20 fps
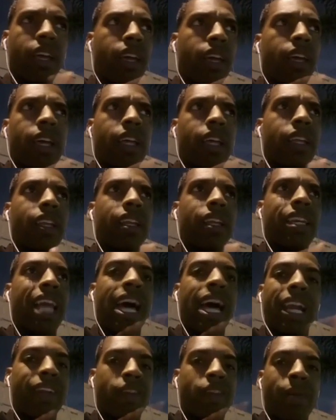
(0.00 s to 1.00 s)
not
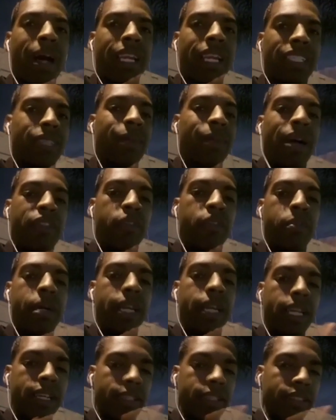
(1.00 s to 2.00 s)
everybody's about the
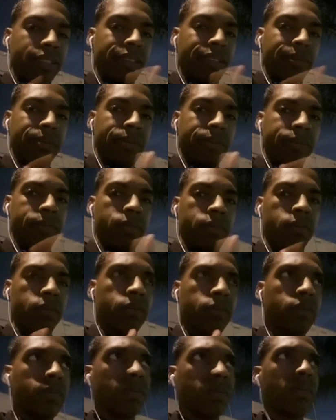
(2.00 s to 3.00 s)
money.
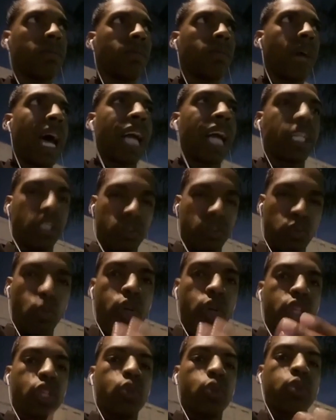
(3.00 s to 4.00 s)
I just want
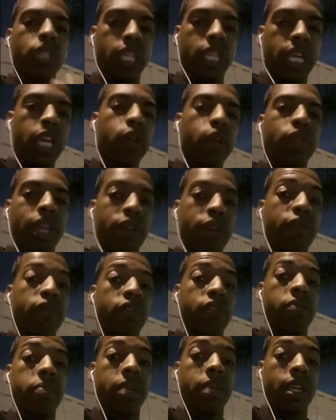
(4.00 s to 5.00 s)
you to hear that
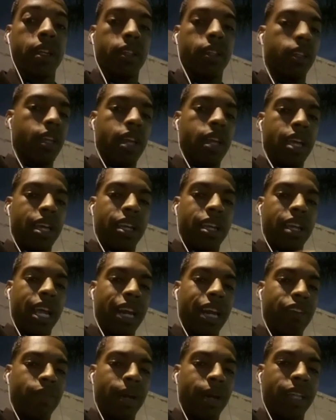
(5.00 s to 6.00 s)
from me. Not
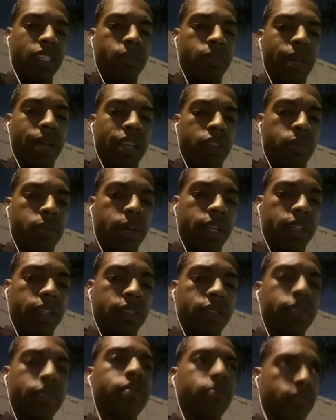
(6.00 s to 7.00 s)
everybody's about the money.
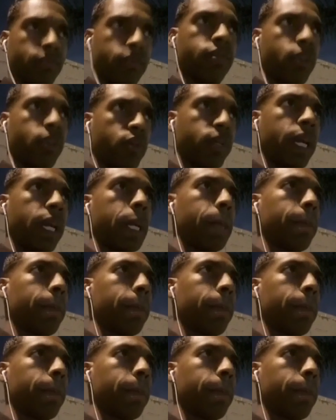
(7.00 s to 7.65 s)
Okay?